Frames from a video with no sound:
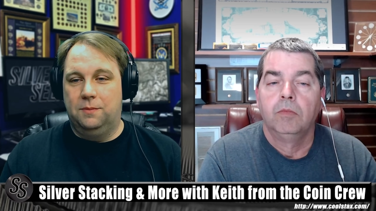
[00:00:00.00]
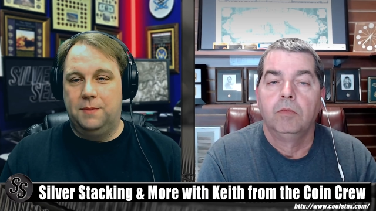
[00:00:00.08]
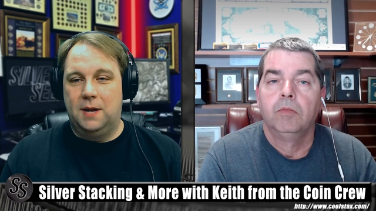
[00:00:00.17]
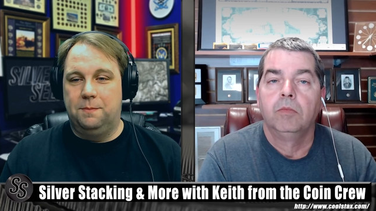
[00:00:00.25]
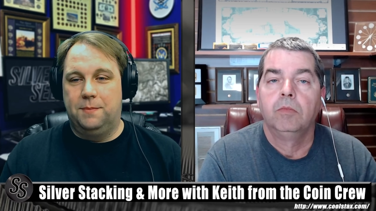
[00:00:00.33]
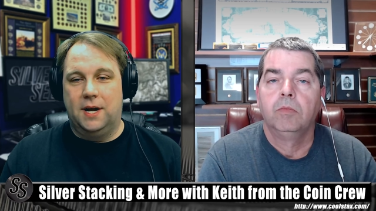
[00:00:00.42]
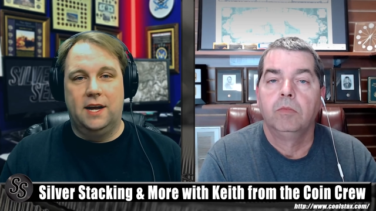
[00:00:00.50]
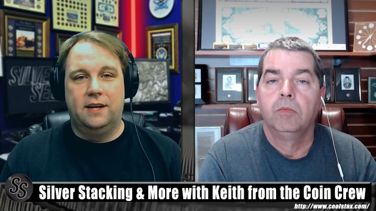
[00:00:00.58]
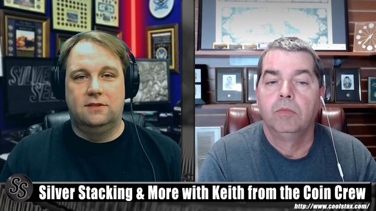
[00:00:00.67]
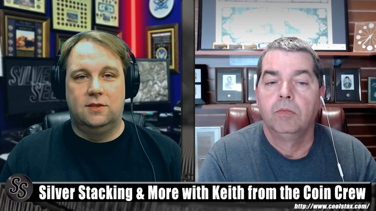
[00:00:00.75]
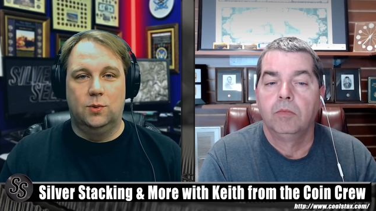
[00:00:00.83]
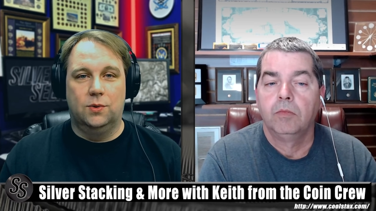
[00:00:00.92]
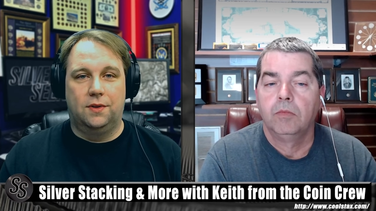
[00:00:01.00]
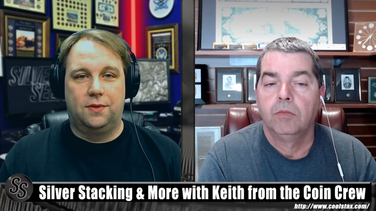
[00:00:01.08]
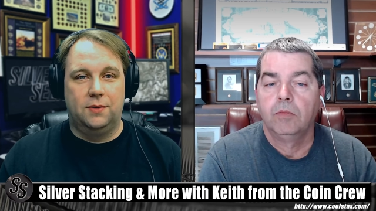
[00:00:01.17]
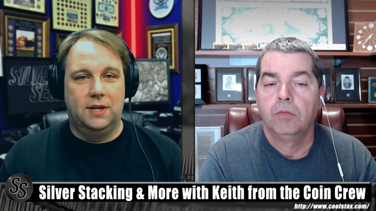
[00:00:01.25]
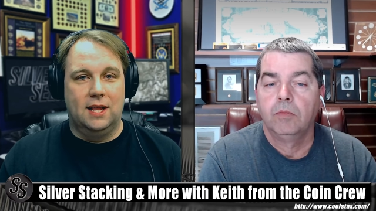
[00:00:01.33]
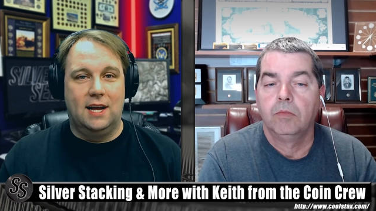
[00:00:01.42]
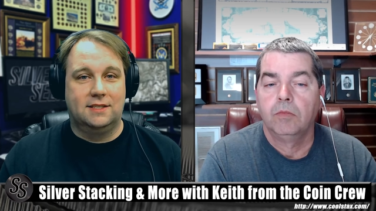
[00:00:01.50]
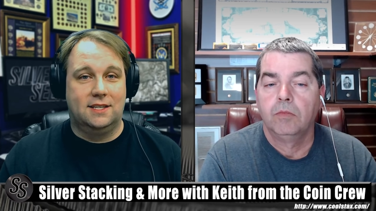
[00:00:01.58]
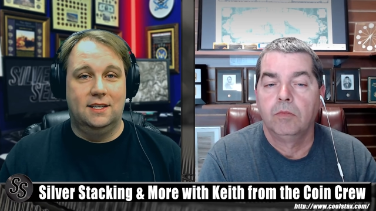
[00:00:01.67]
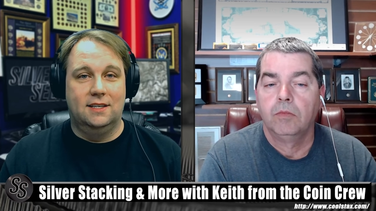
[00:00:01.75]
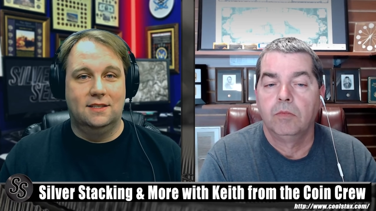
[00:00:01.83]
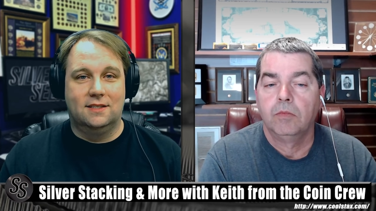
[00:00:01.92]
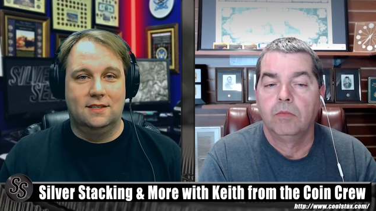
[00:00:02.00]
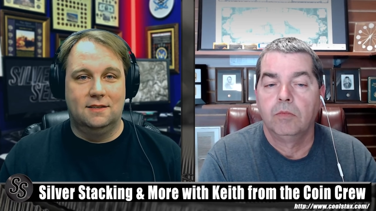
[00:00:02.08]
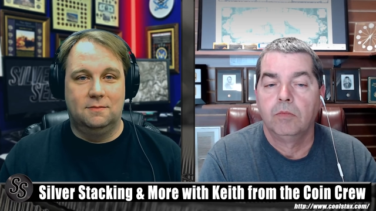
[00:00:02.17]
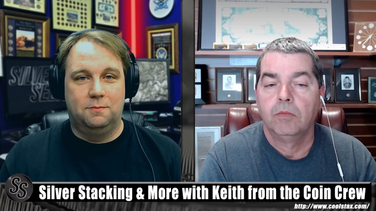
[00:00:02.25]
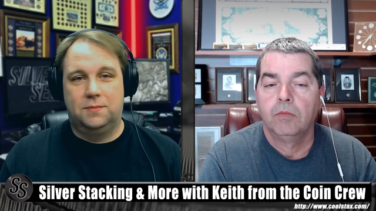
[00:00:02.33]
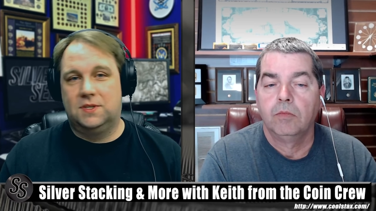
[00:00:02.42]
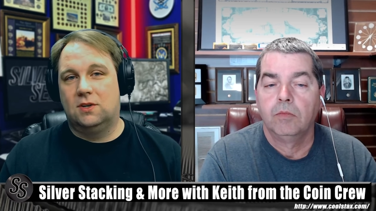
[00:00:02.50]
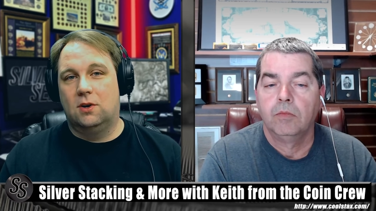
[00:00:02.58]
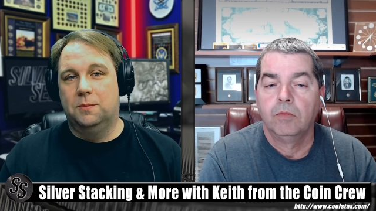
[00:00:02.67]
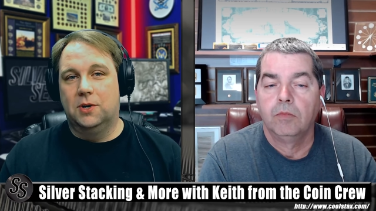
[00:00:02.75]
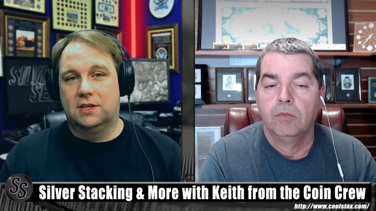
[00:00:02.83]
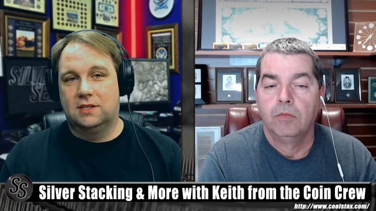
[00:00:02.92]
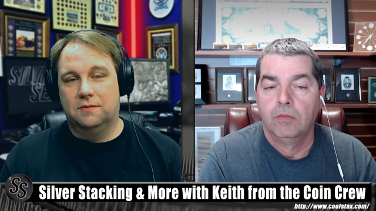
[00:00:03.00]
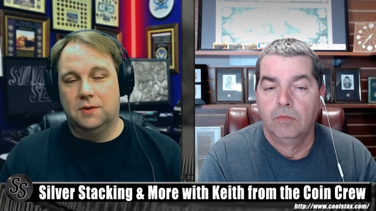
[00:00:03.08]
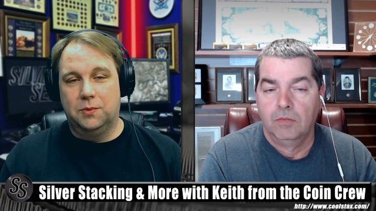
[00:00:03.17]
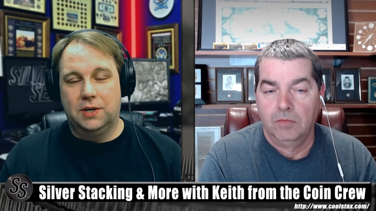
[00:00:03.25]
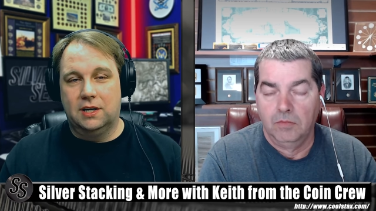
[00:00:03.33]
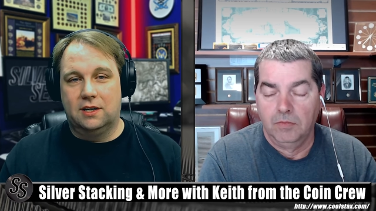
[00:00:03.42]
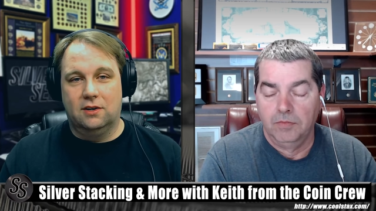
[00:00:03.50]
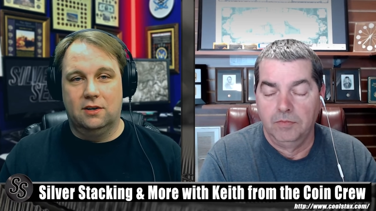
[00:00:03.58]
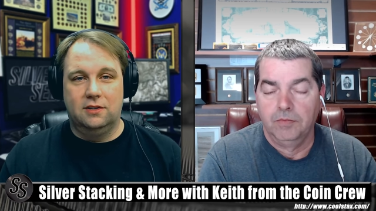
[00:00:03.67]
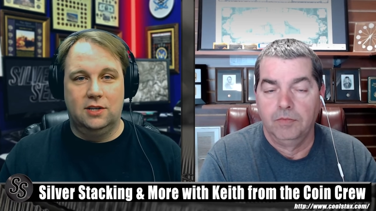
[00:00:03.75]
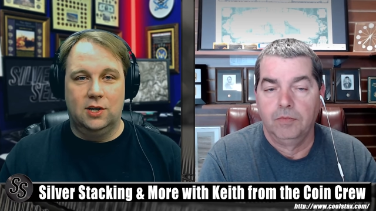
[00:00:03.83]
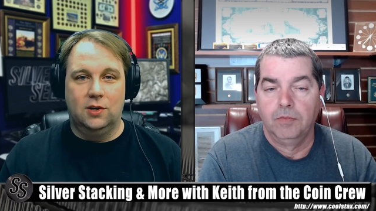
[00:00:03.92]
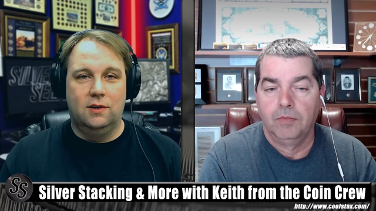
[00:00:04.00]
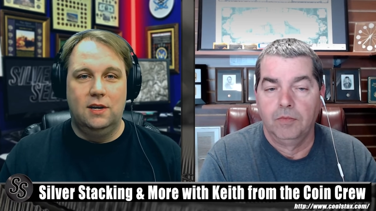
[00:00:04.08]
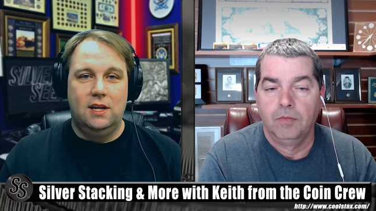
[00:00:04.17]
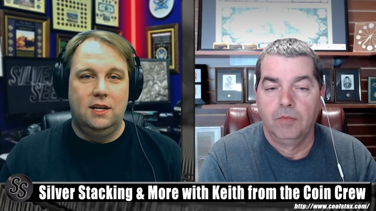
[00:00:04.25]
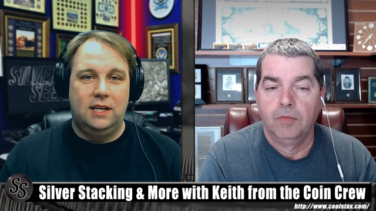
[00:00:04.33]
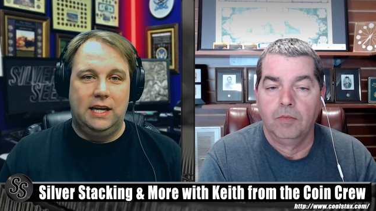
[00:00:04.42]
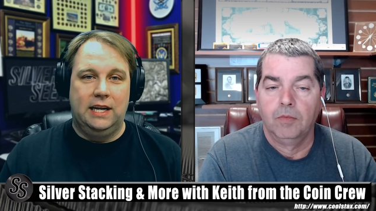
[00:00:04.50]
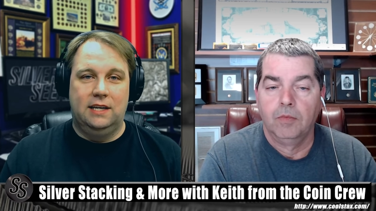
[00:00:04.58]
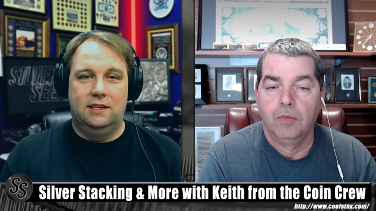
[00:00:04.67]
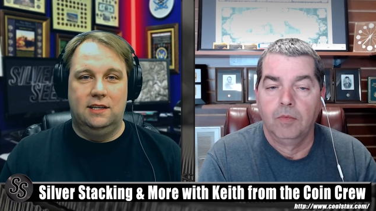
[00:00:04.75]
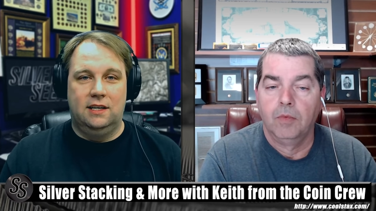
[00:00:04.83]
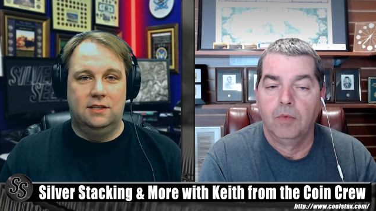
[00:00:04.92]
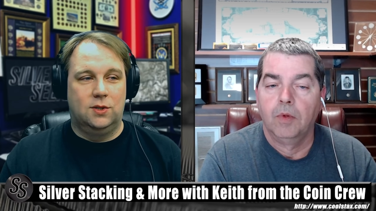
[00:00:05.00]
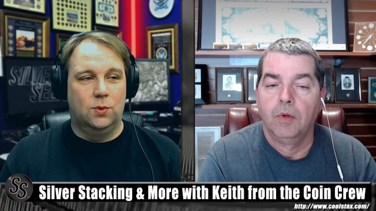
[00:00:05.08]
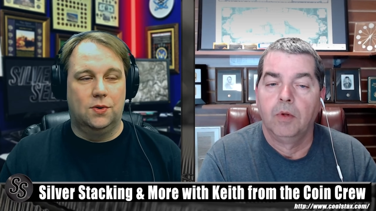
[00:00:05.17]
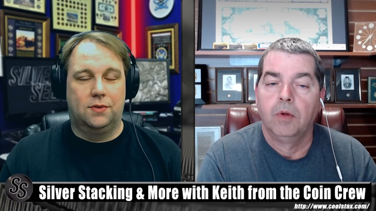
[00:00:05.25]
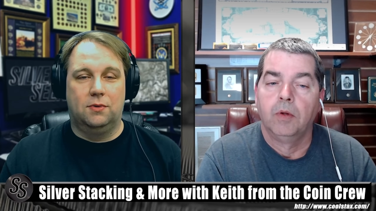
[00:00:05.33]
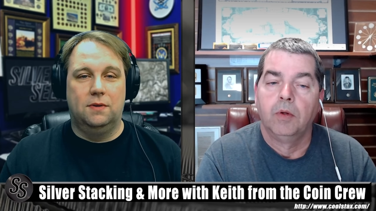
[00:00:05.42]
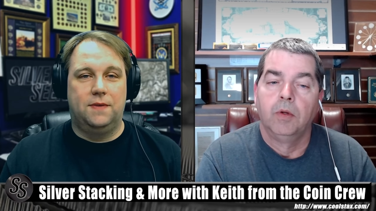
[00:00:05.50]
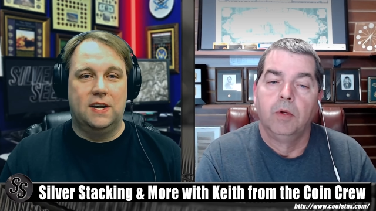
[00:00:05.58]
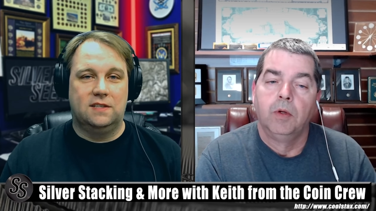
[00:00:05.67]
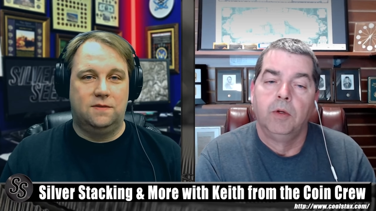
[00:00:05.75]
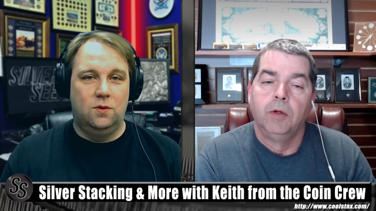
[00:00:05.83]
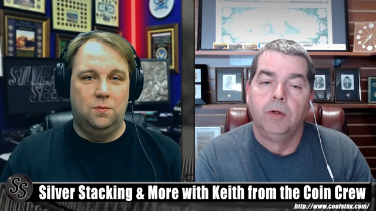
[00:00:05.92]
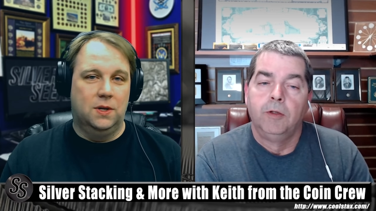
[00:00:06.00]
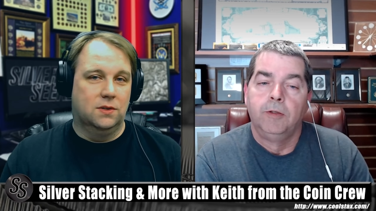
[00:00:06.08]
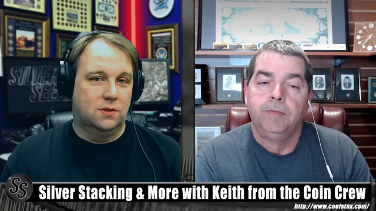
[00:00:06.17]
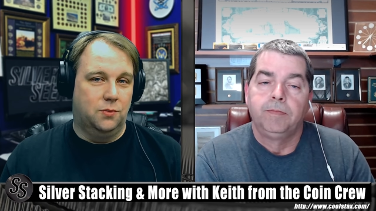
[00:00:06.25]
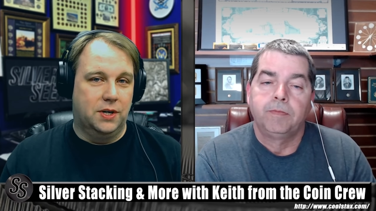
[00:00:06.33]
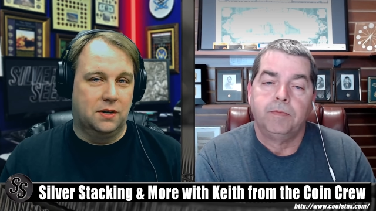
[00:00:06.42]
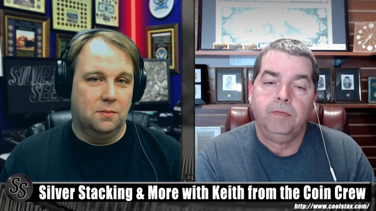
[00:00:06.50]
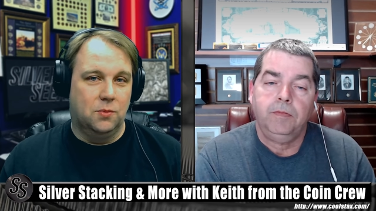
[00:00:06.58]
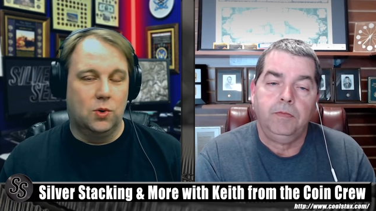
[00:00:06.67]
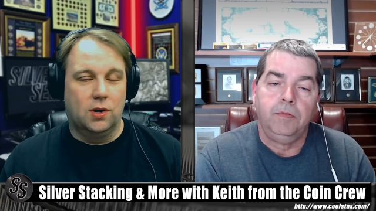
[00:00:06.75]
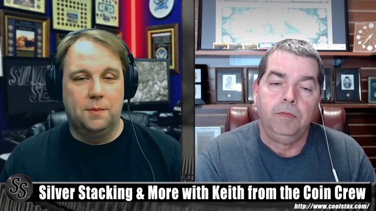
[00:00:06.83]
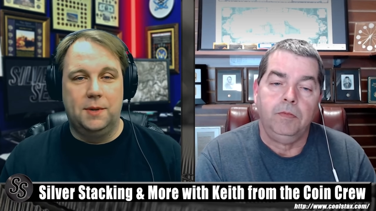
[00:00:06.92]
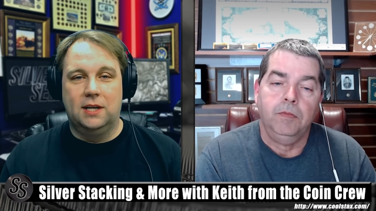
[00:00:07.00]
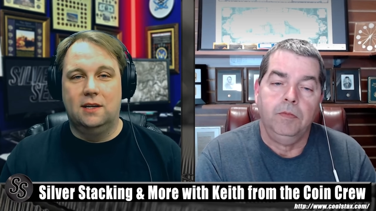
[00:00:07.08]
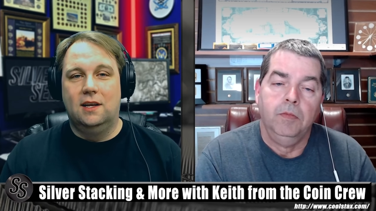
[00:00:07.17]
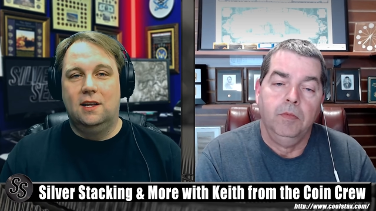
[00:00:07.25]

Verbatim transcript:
Speaker 1: might buy two or three lattes at Starbucks every week, or, you know, eat eat two or three fast food meals a week or more. I mean,